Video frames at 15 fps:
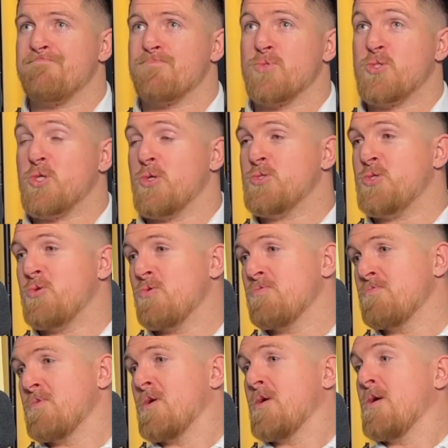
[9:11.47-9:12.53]
Should
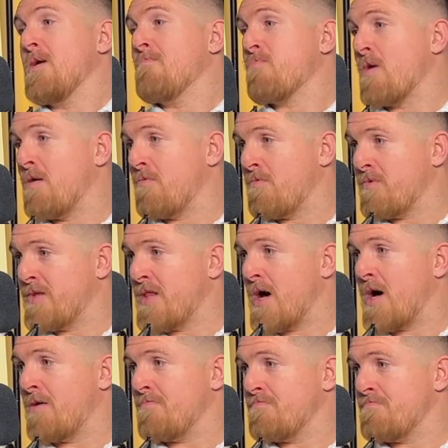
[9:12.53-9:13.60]
you? Probably not.